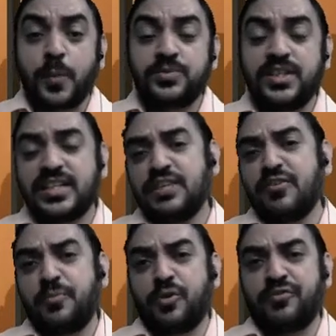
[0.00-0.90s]
objective
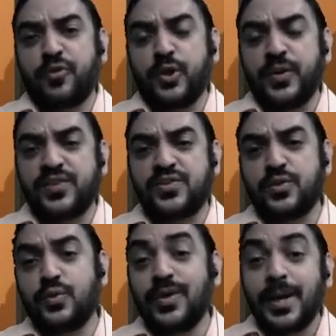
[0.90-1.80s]
of portfolio is
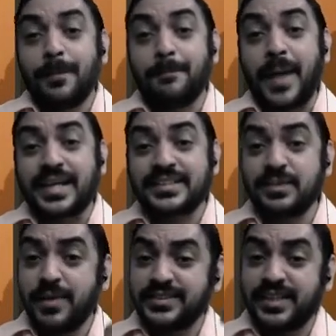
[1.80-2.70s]
to
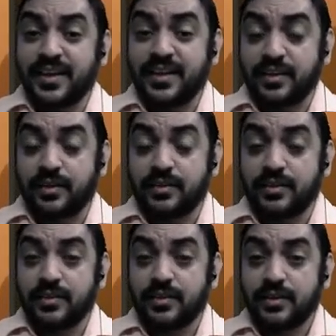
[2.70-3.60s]
maximize the
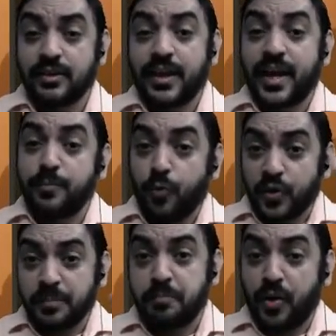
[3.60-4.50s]
return and, more
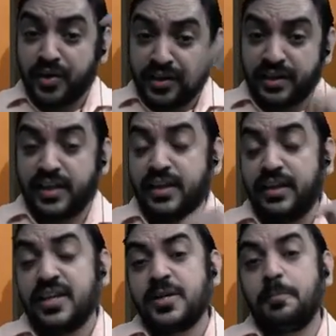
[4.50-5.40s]
importantly,
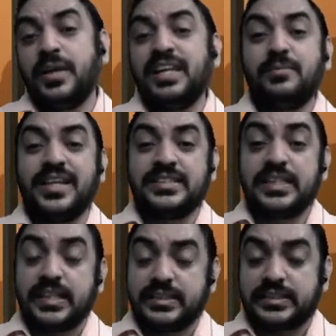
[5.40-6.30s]
minimize
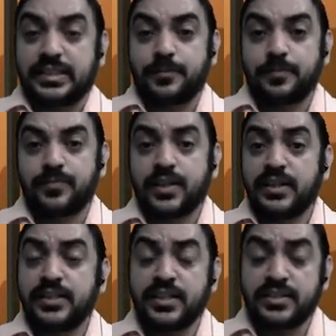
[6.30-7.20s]
the risk.
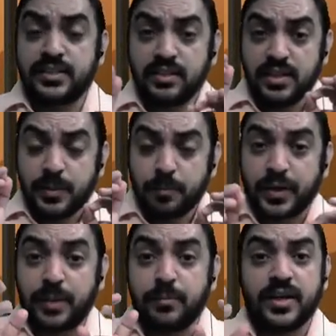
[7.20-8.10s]
This is the
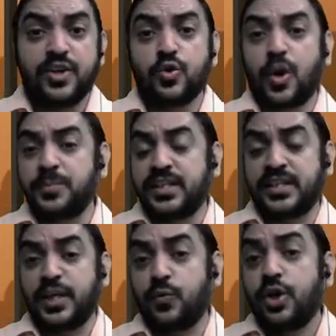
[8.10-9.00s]
primary two
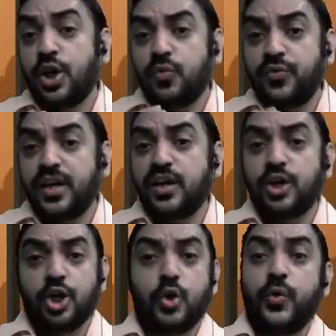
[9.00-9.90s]
objective. We are
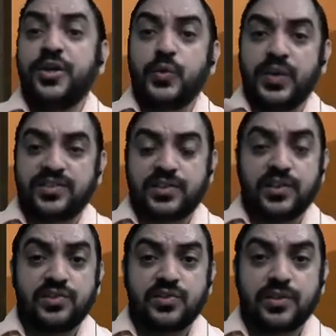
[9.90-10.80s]
going to
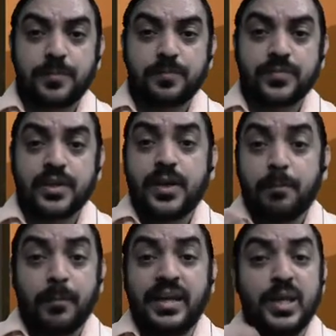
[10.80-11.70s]
discuss
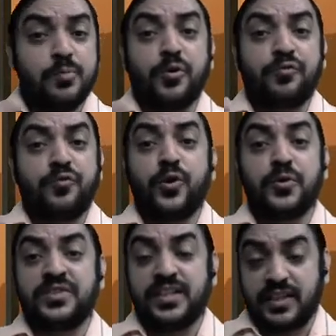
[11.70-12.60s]
many portfolio
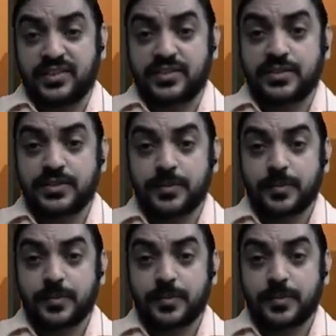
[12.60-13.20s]
theories,